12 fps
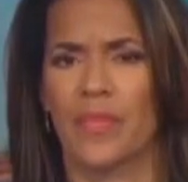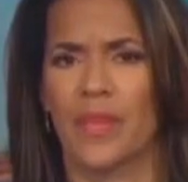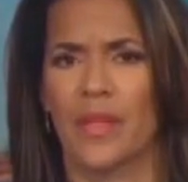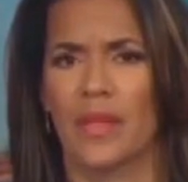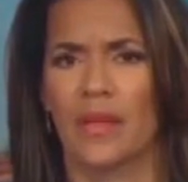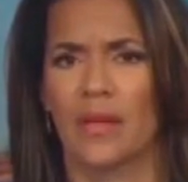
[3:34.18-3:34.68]

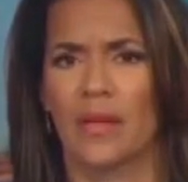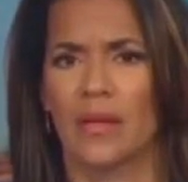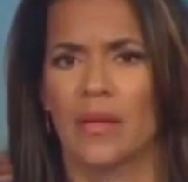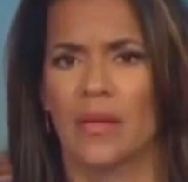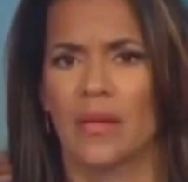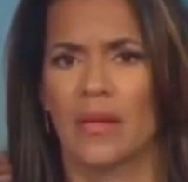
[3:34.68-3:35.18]

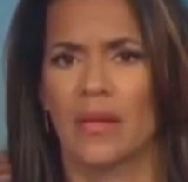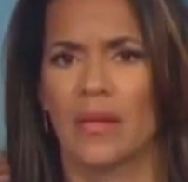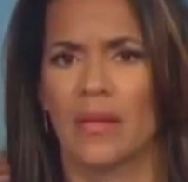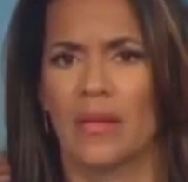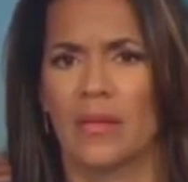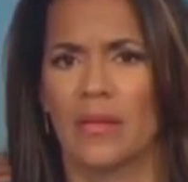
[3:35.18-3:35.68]

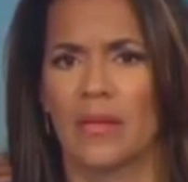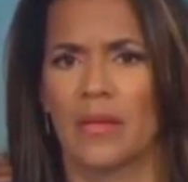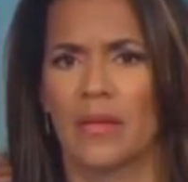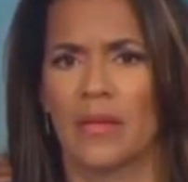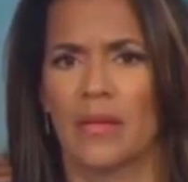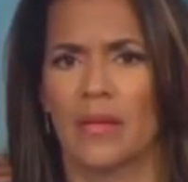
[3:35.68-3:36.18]

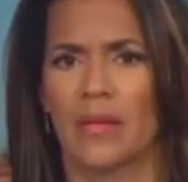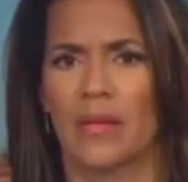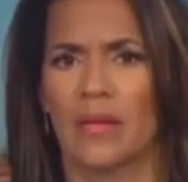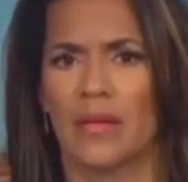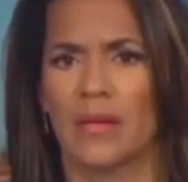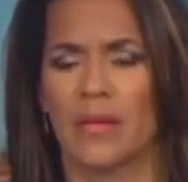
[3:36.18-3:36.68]

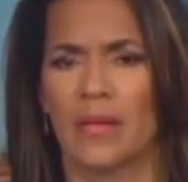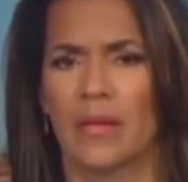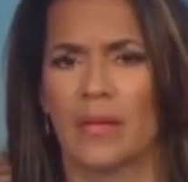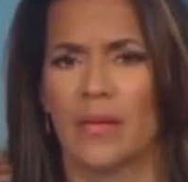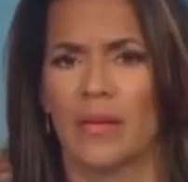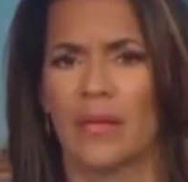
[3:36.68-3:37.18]

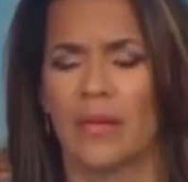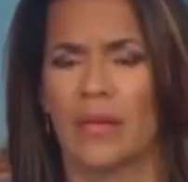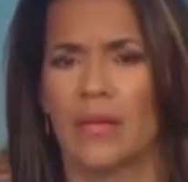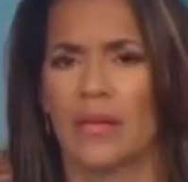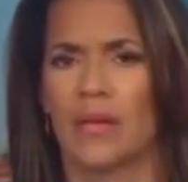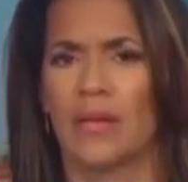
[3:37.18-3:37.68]

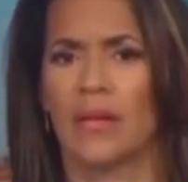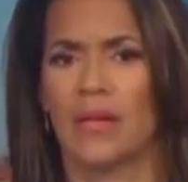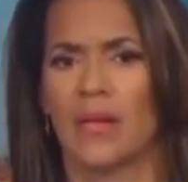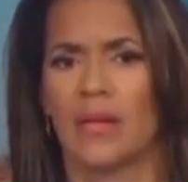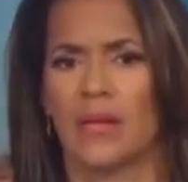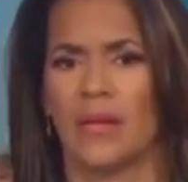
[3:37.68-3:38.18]

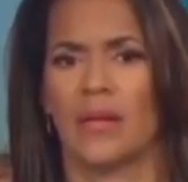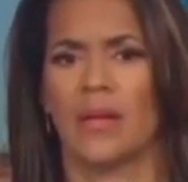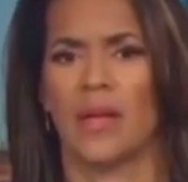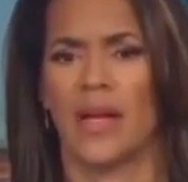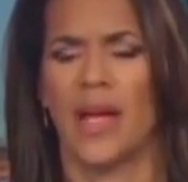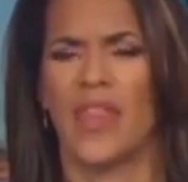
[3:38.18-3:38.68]

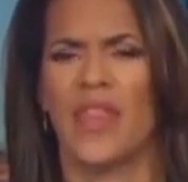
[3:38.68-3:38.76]
No words are spoken by the person on screen.